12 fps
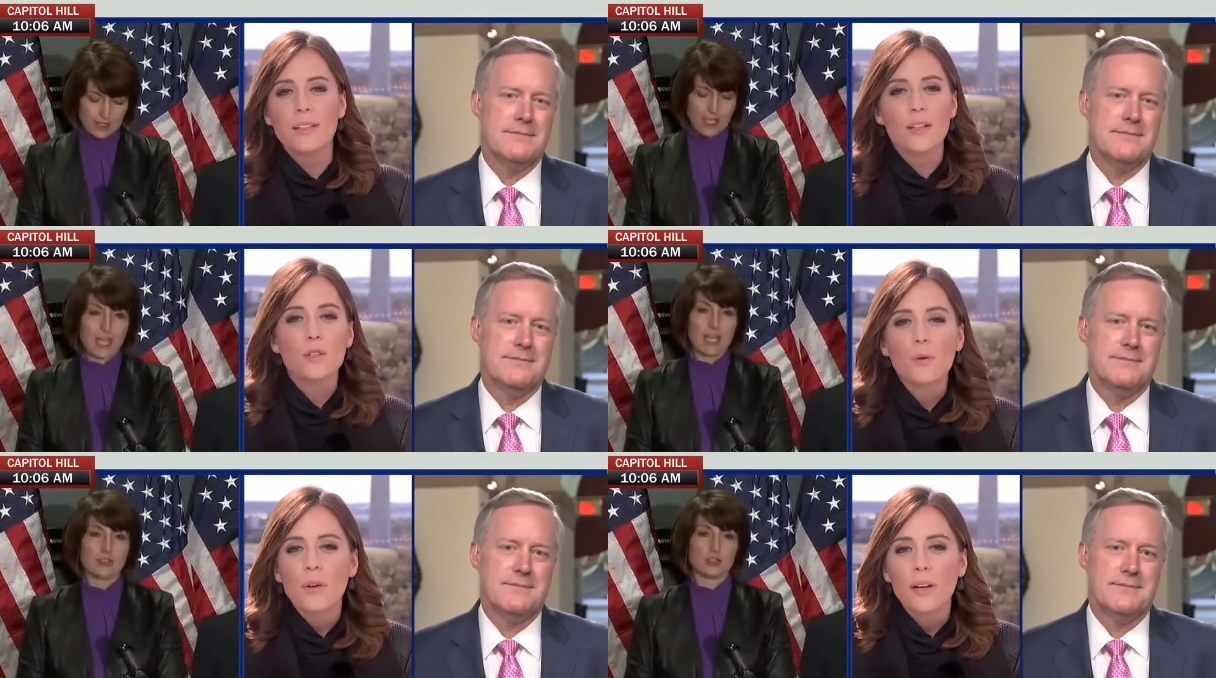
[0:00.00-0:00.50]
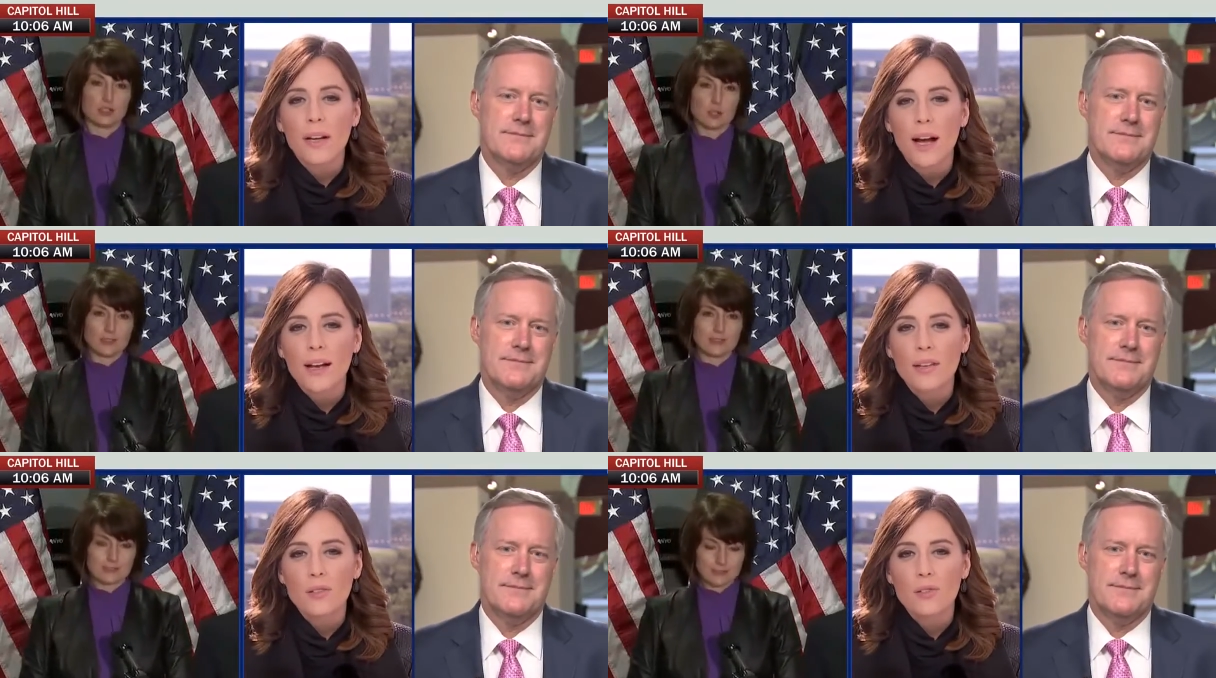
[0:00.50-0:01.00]

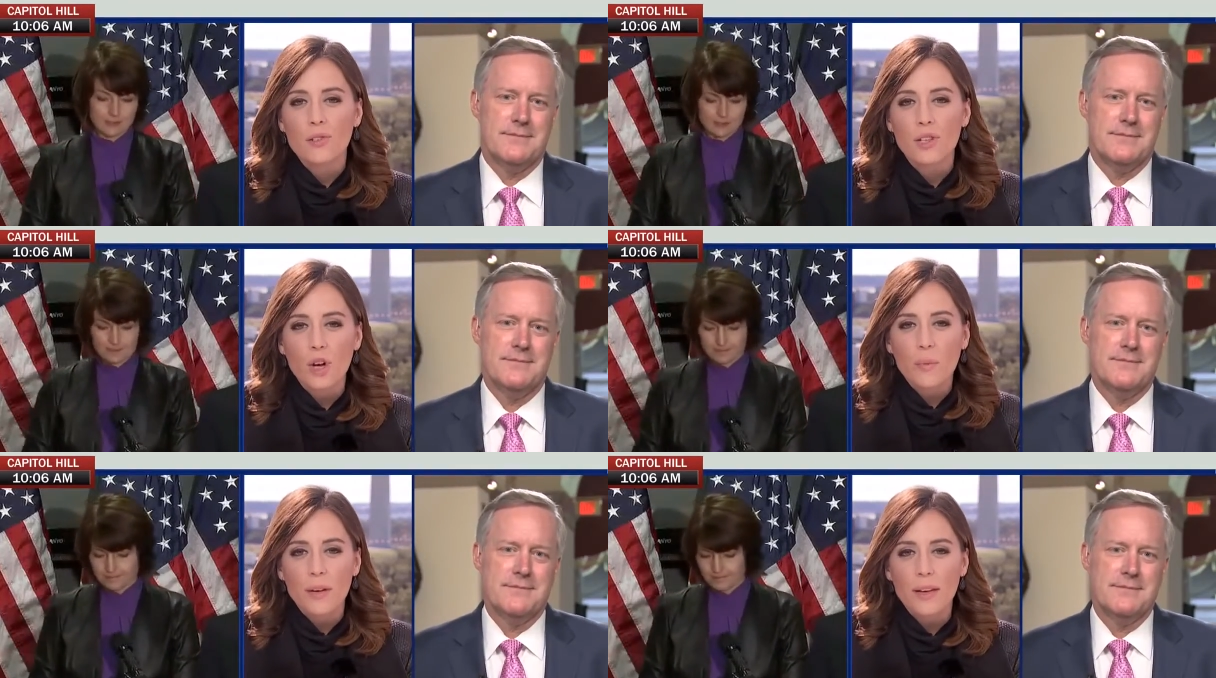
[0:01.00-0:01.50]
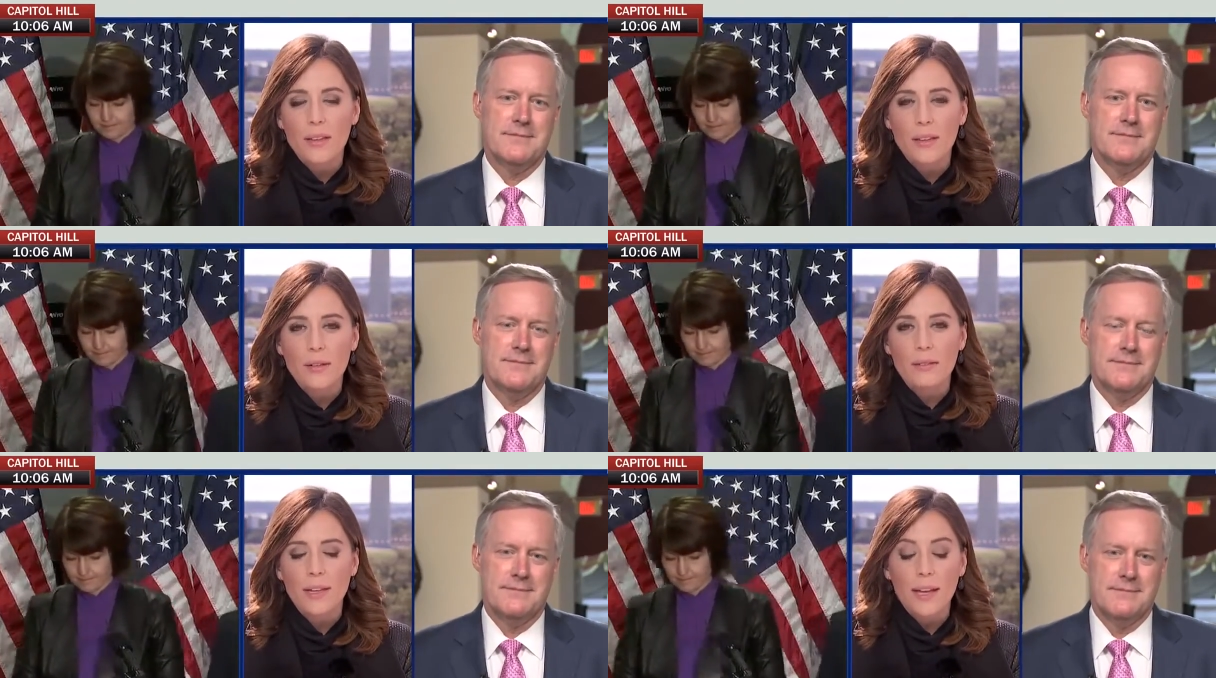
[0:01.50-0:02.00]
Speaker 1: disorganized GOP
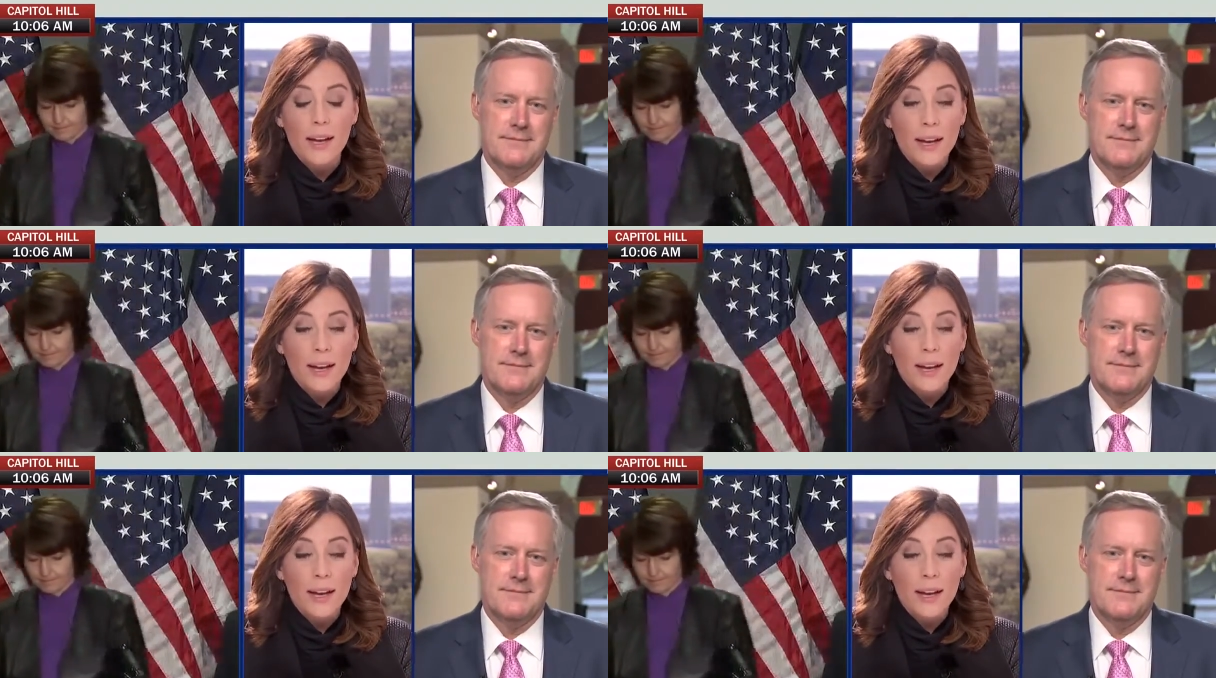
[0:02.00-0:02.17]
that can't